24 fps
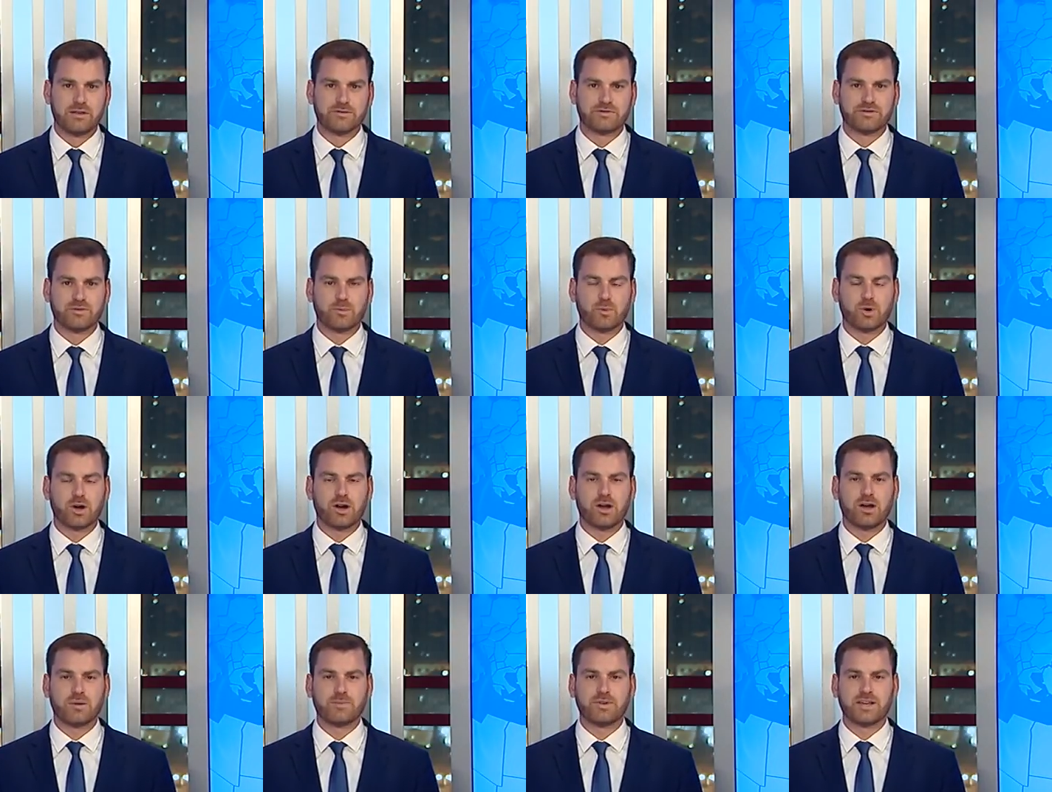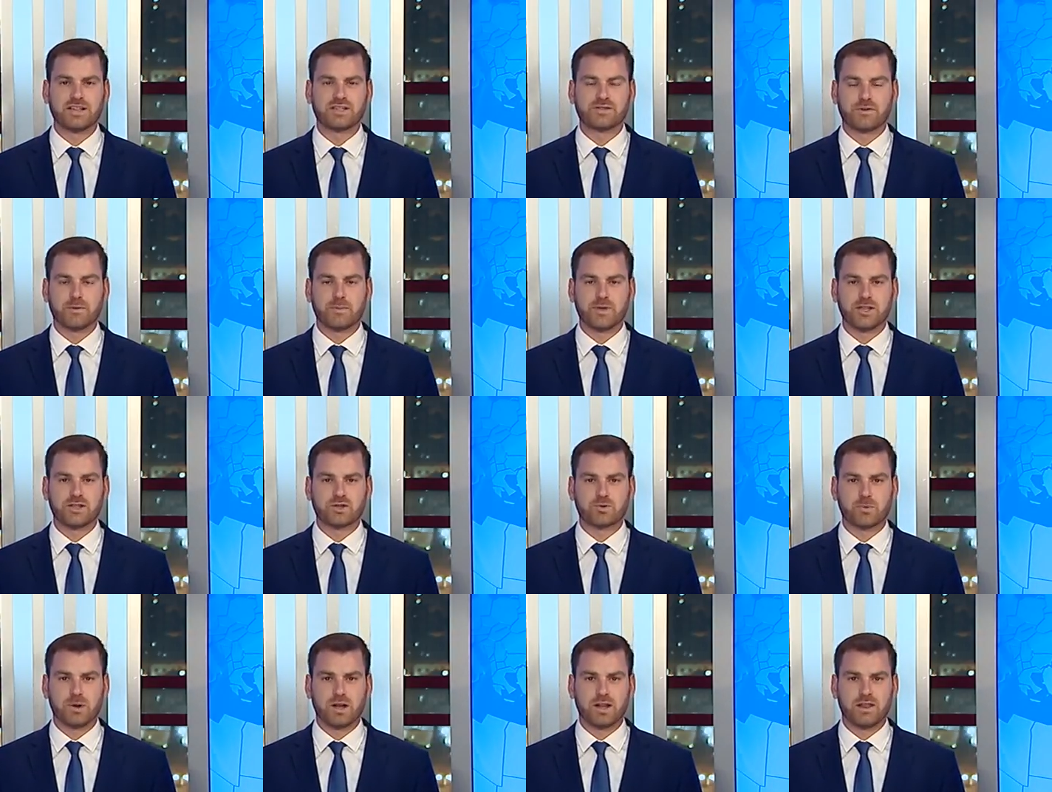For more updates from
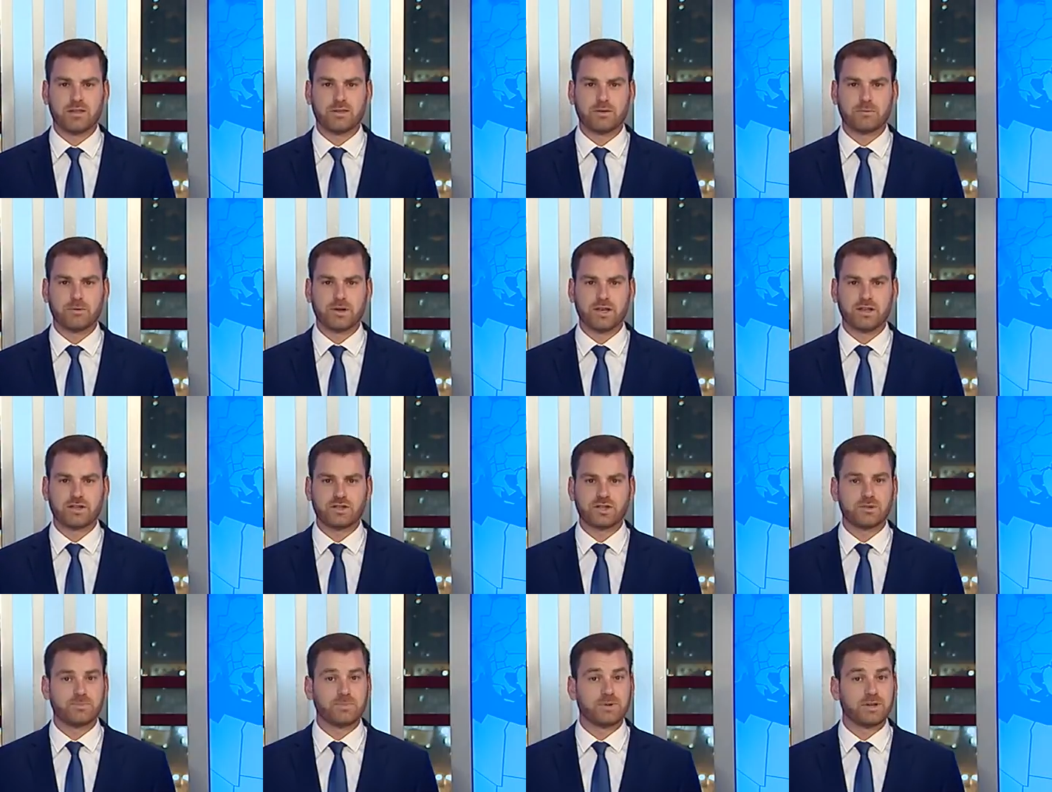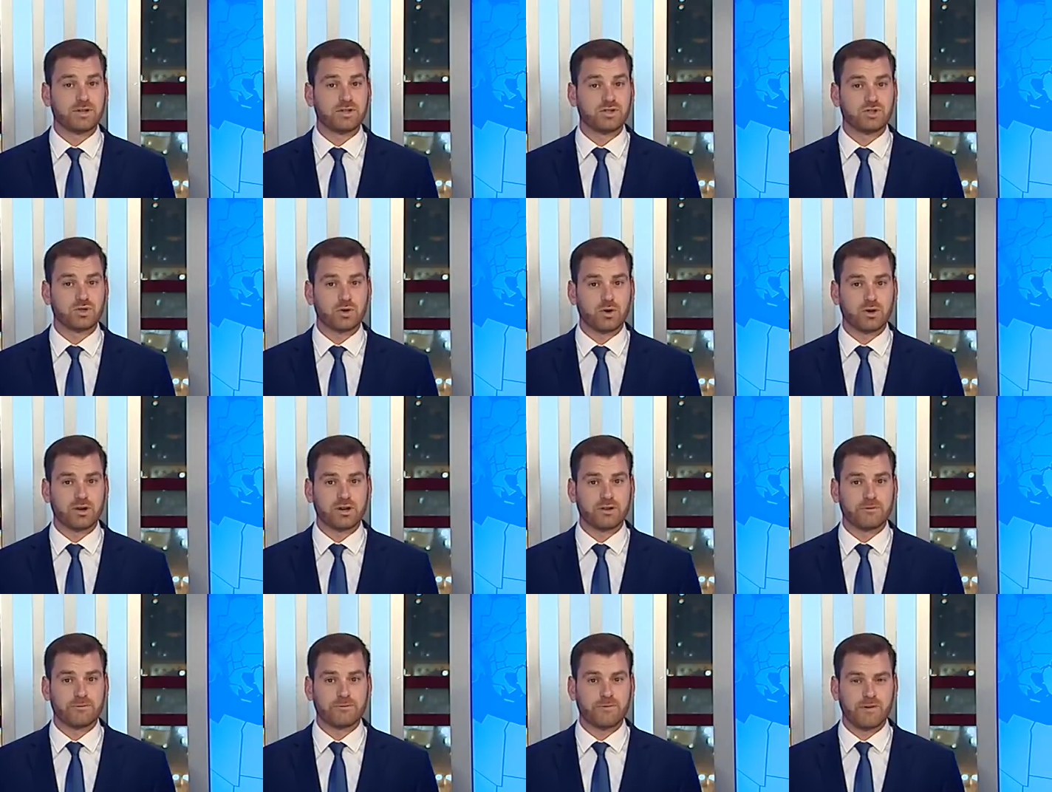Israel and the region, please
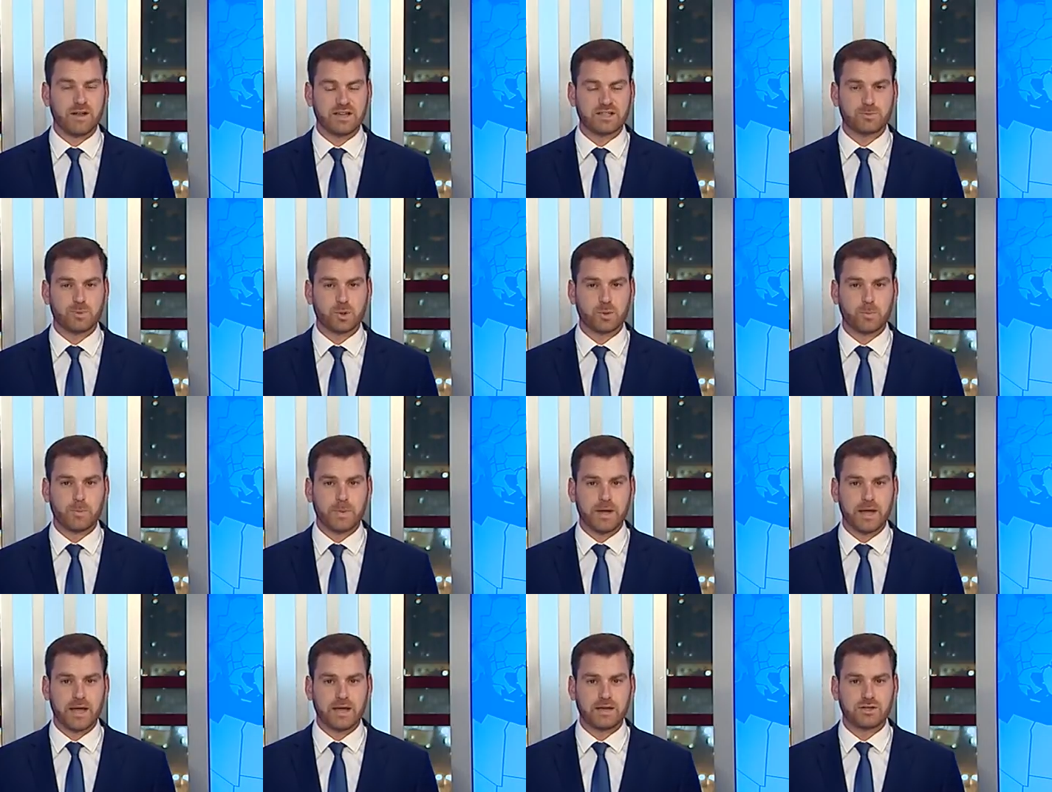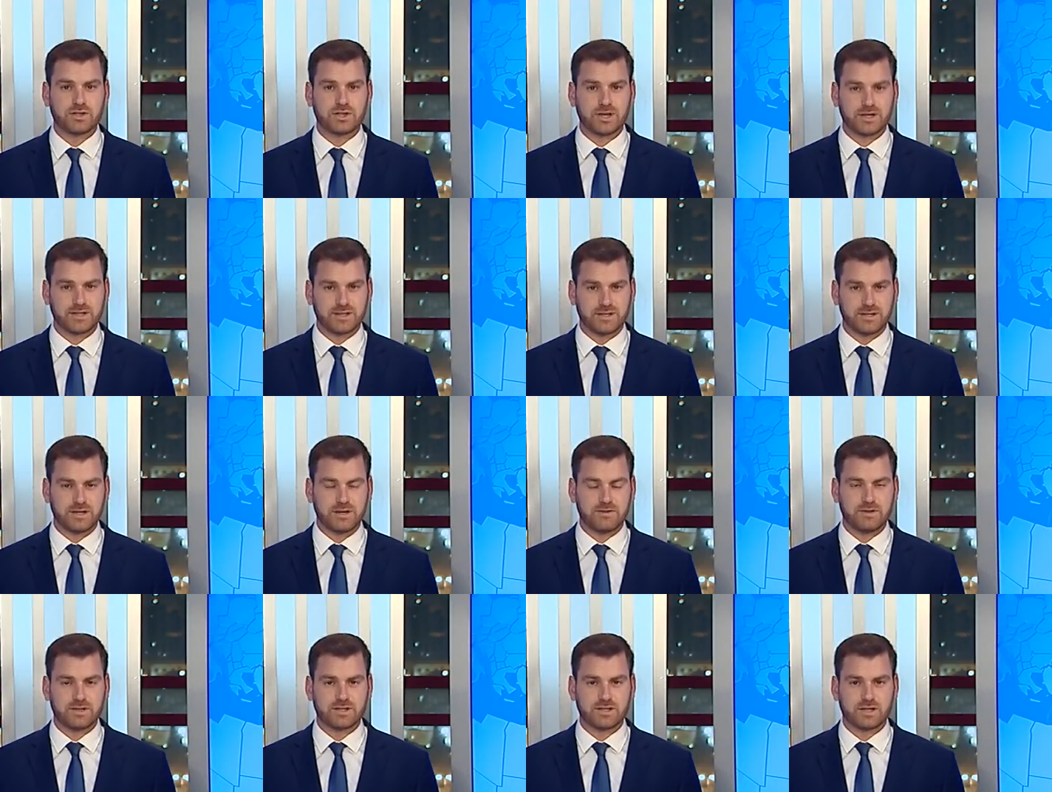join our Facebook page at
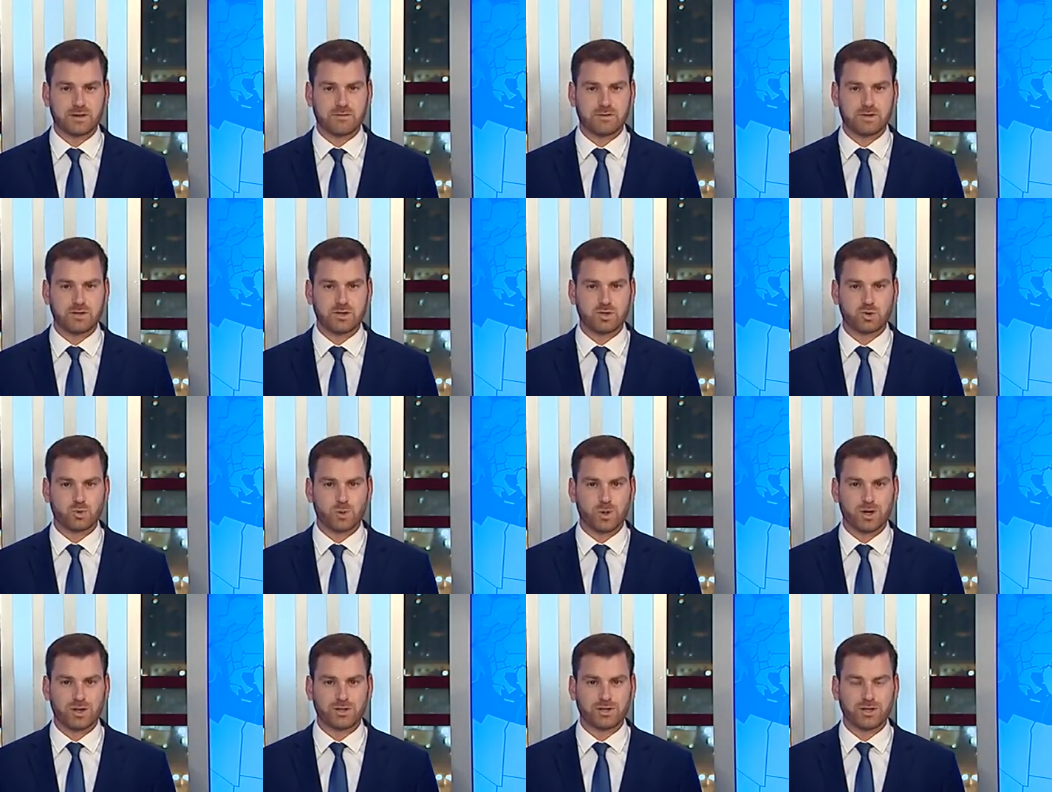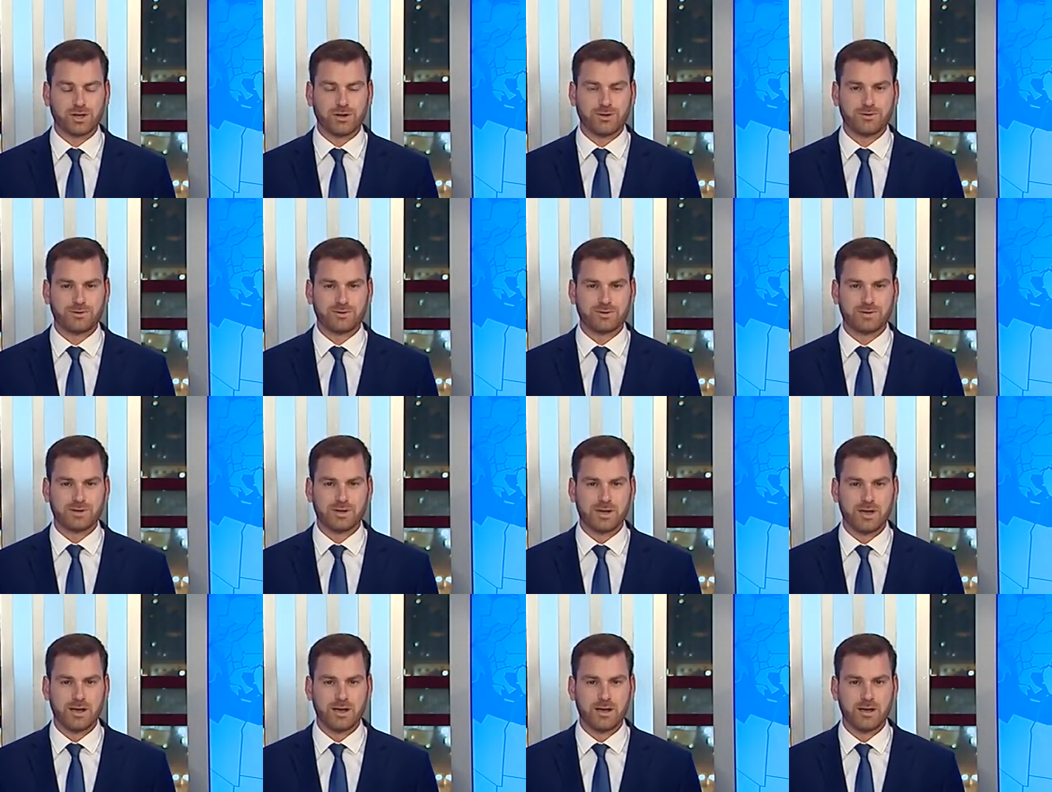TV7 Israel News.